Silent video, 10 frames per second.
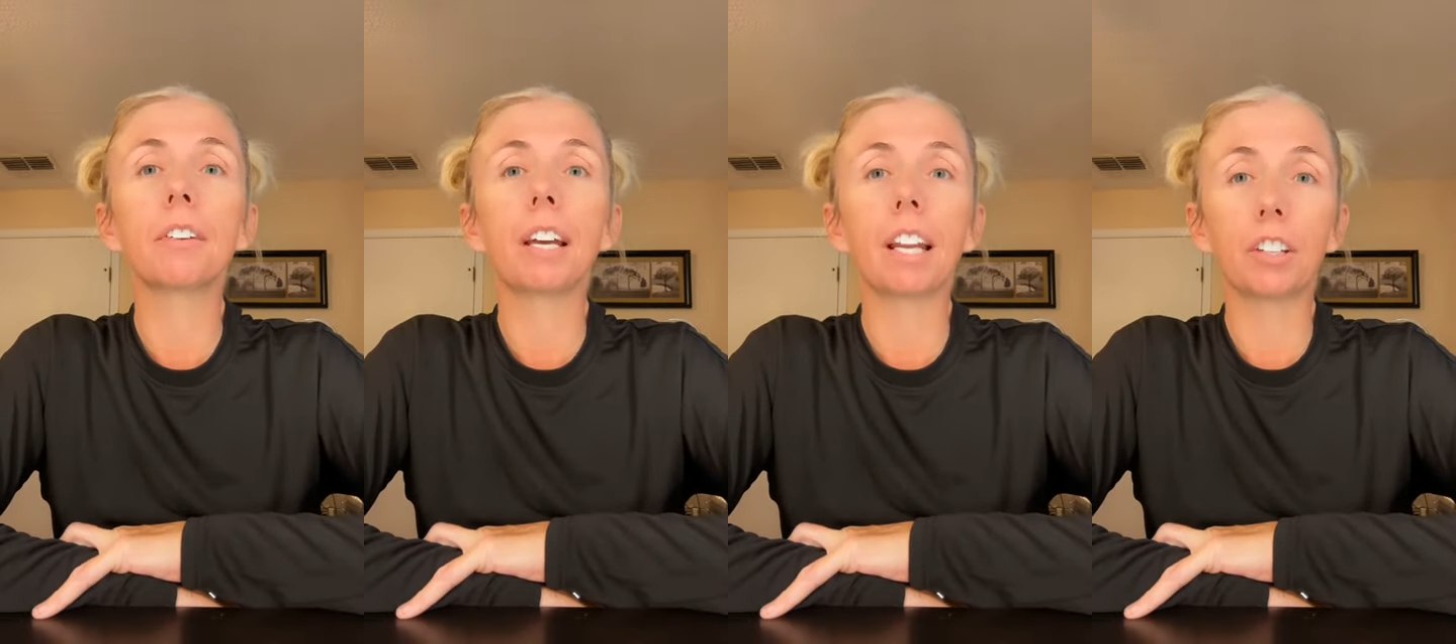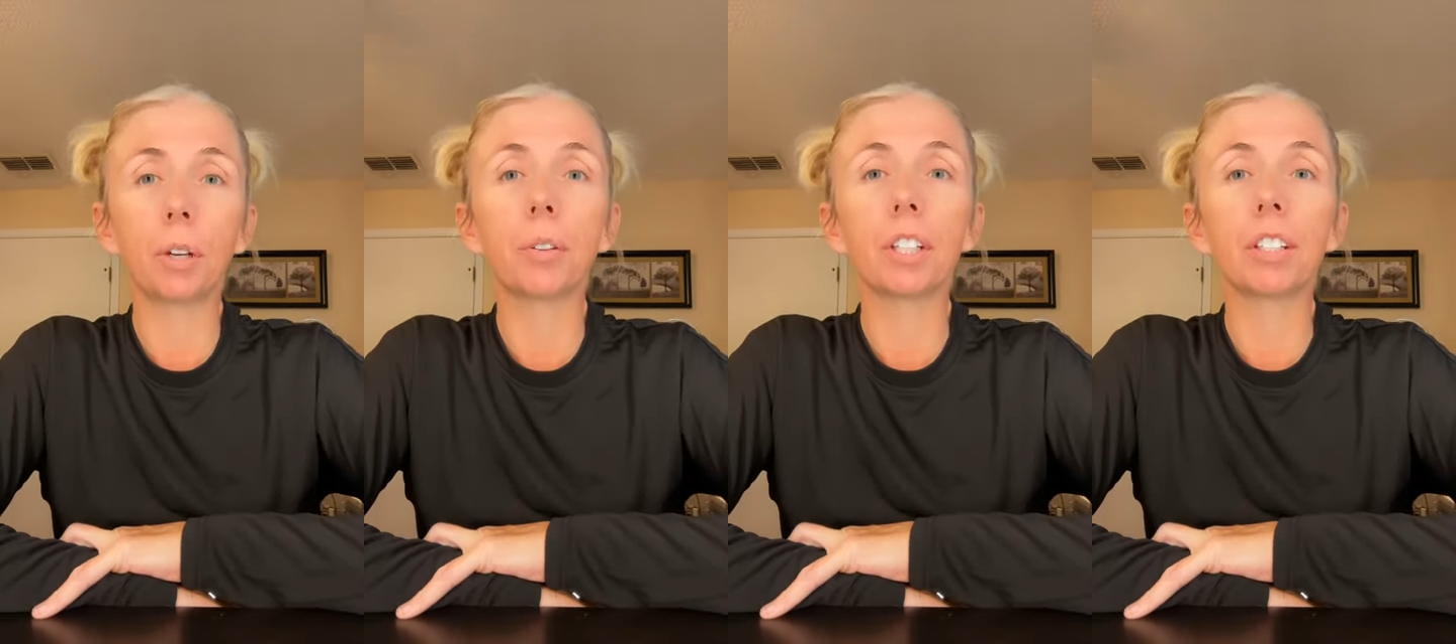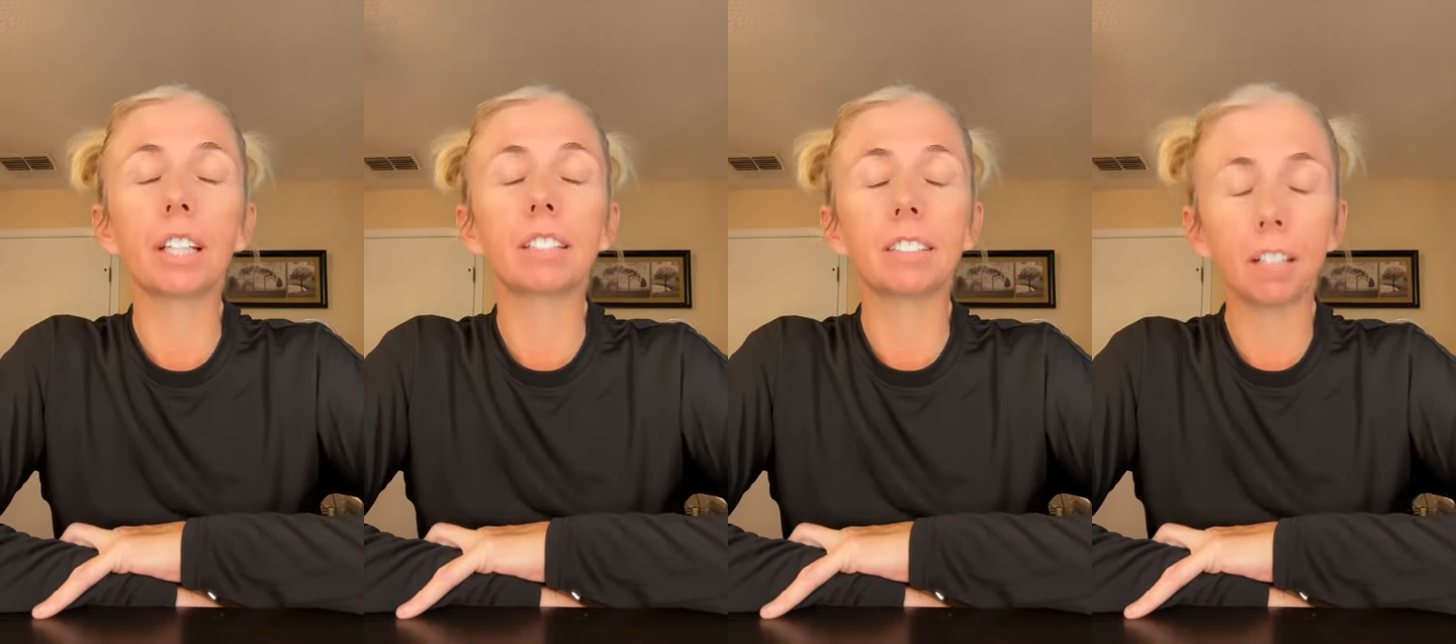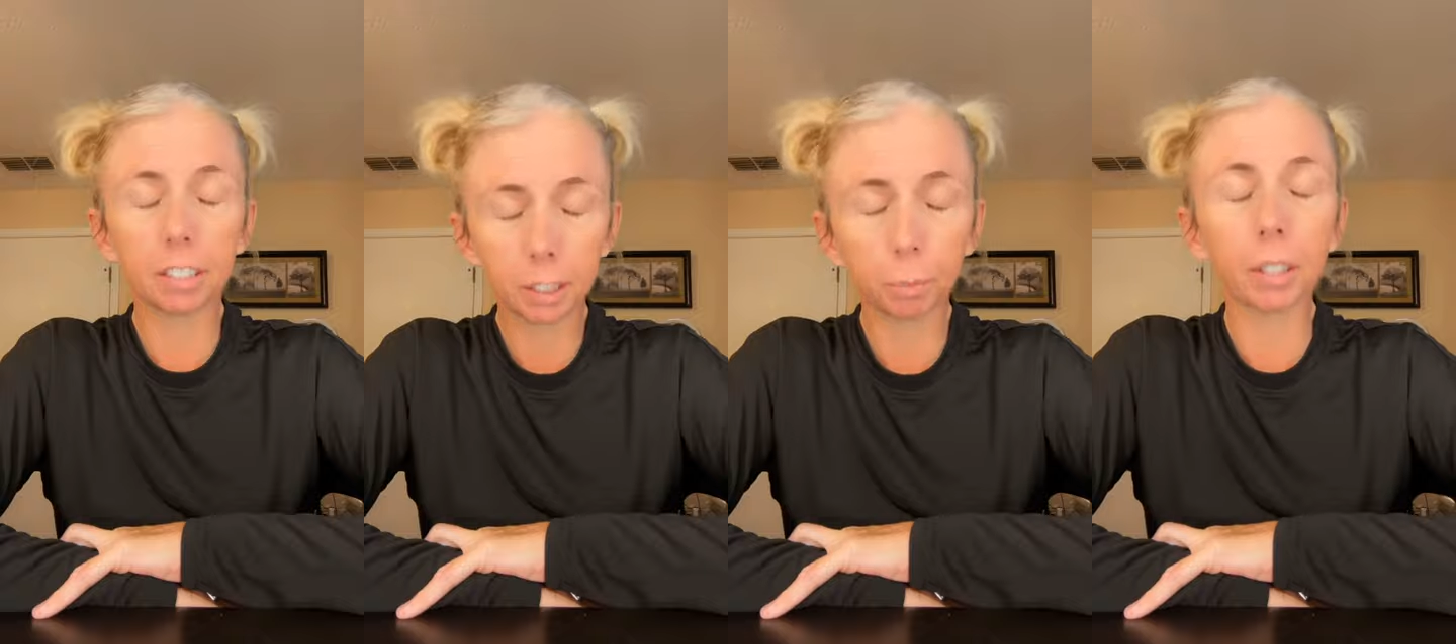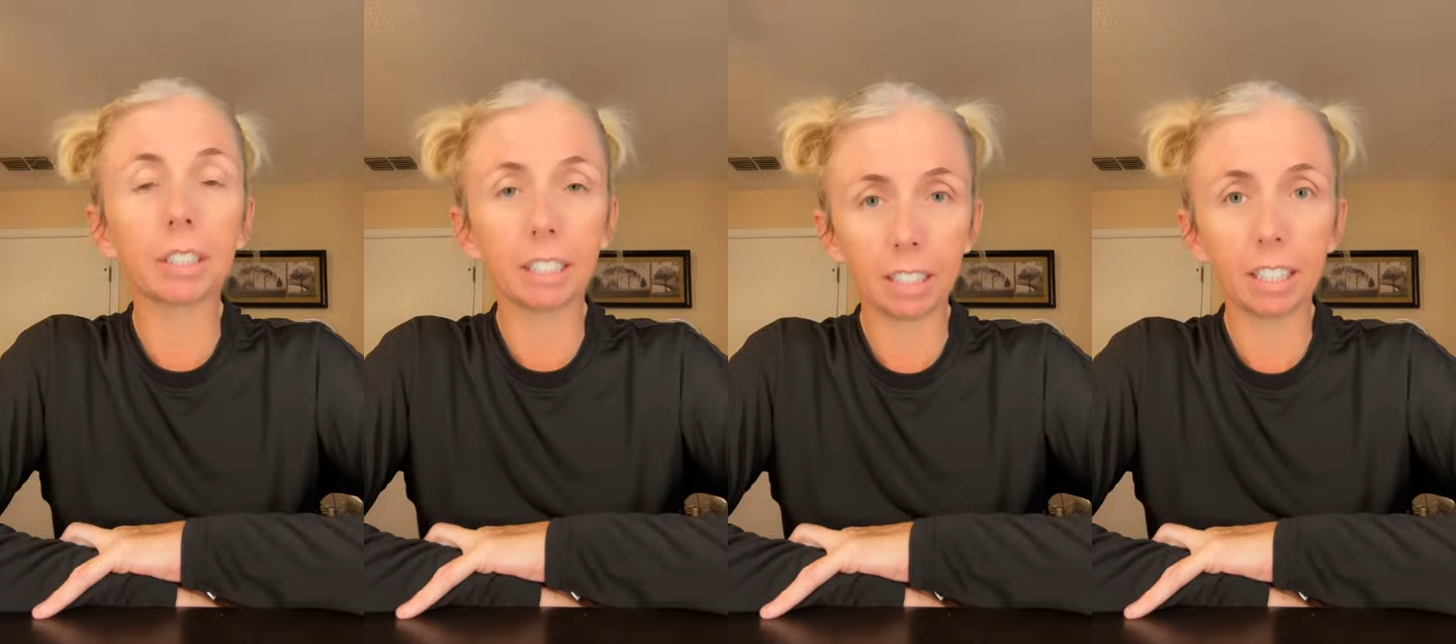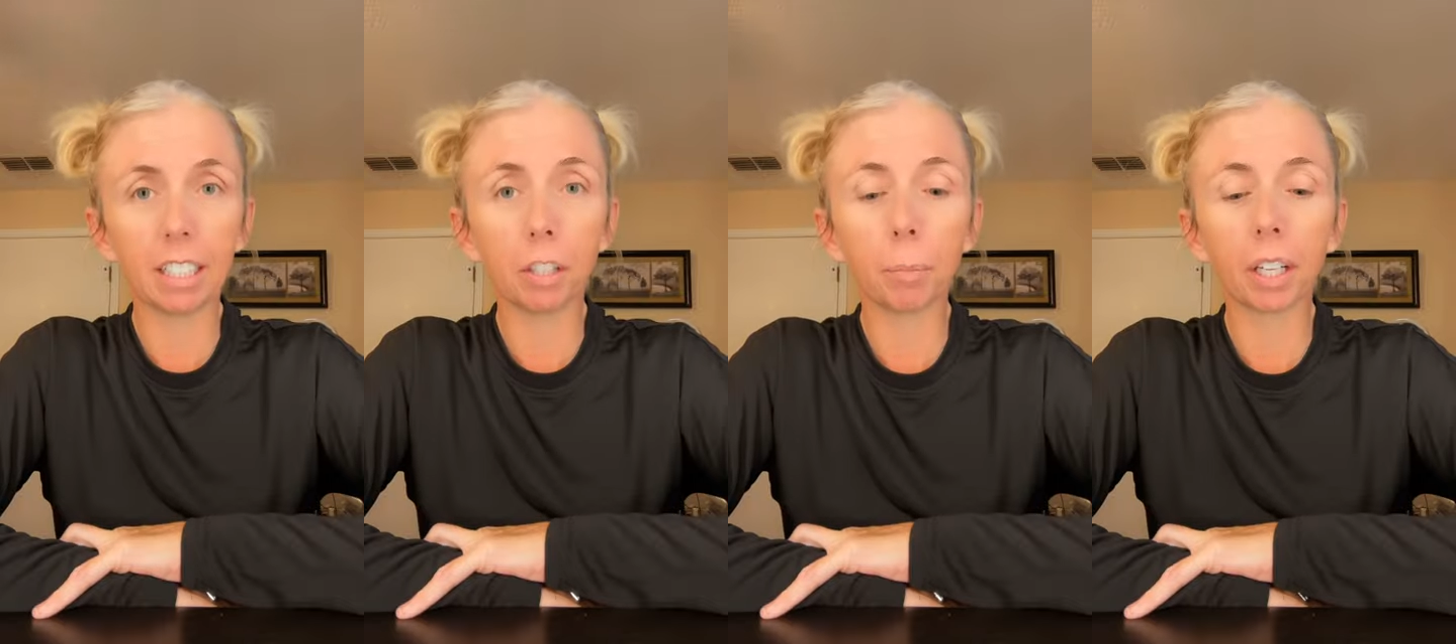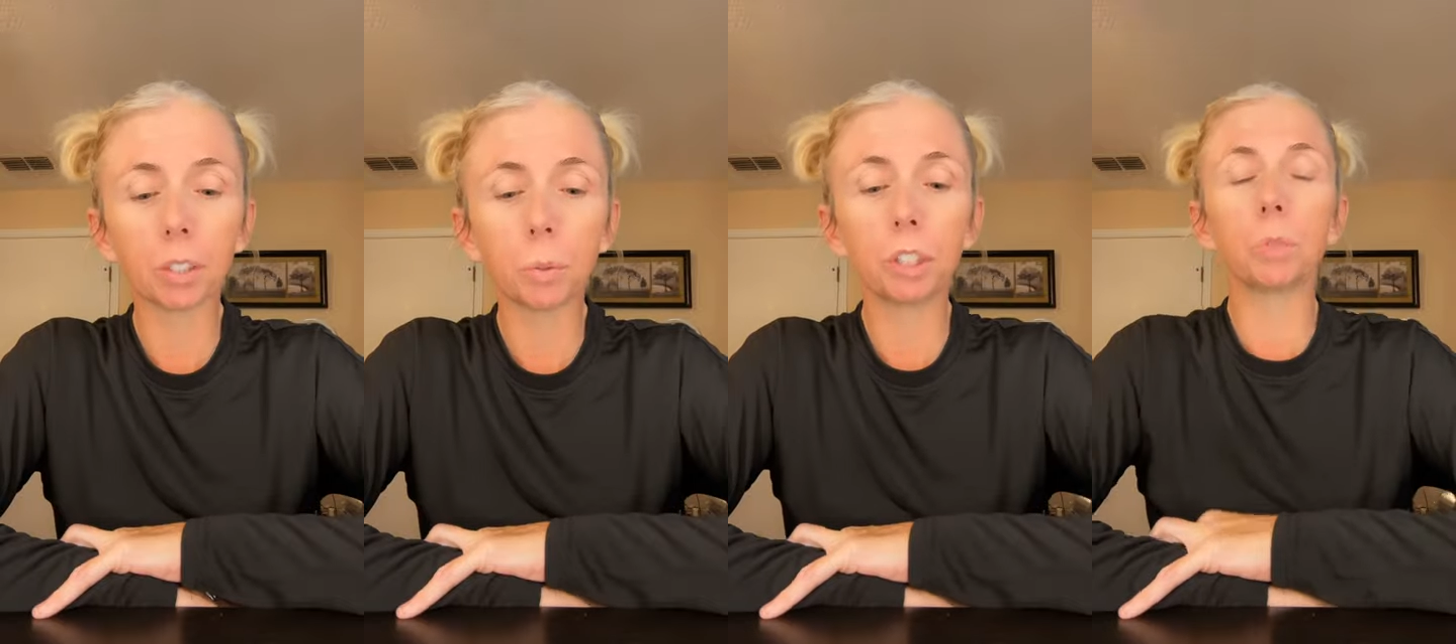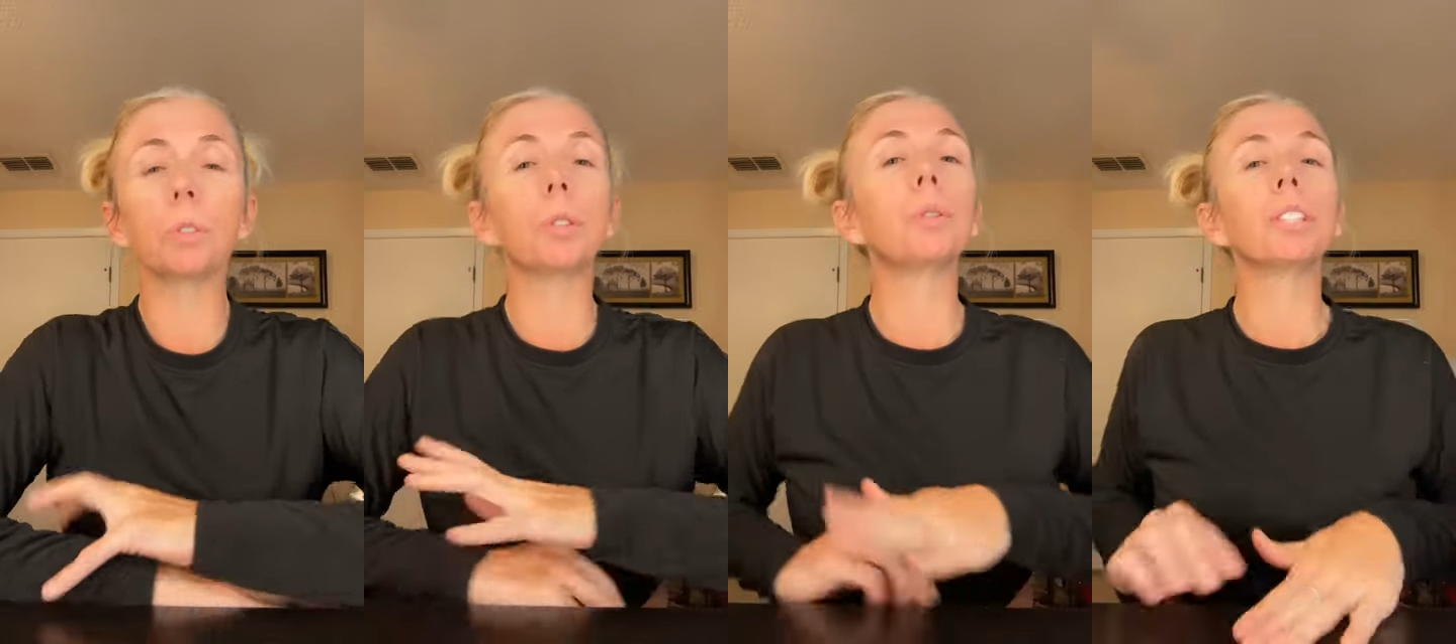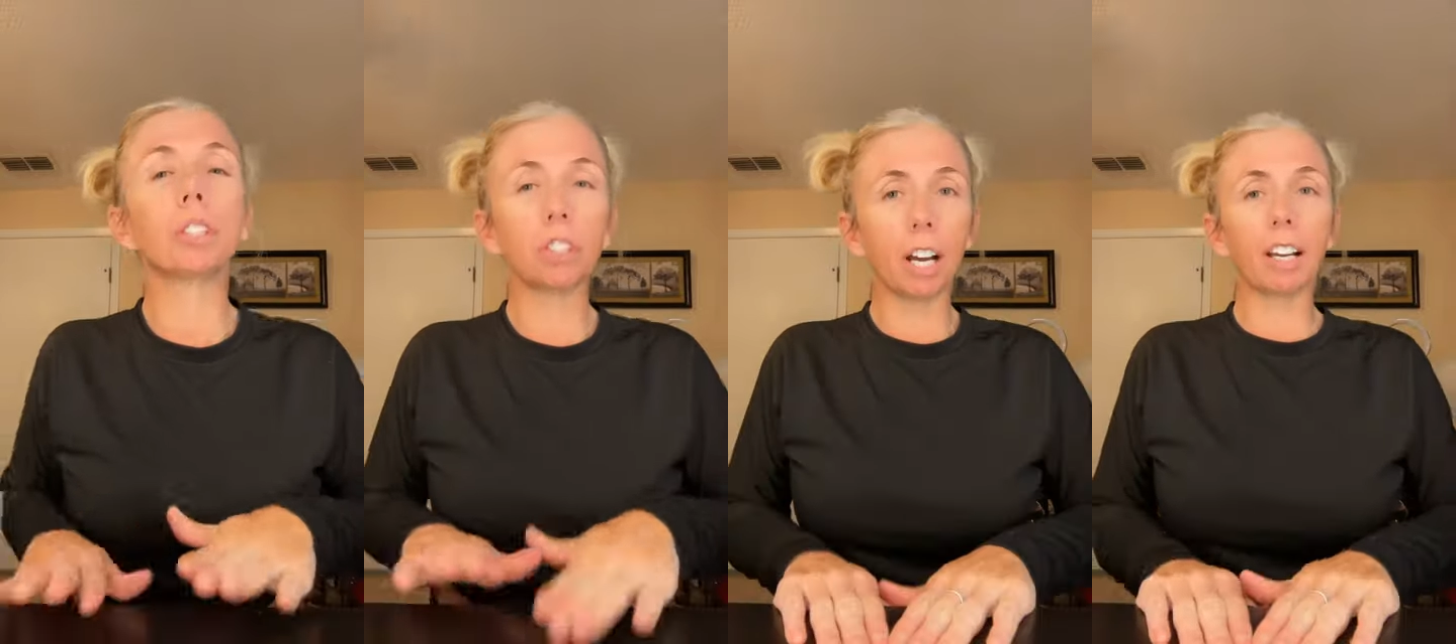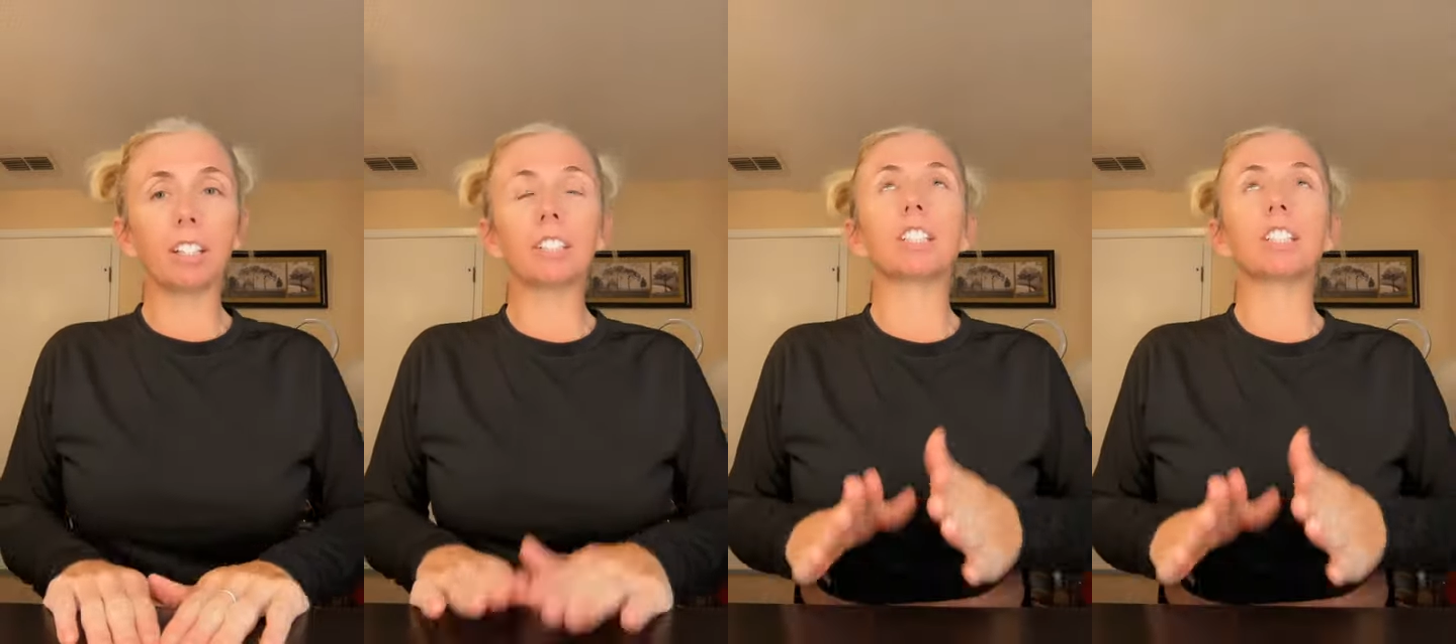And I know that they desperately need it because when you lose a child,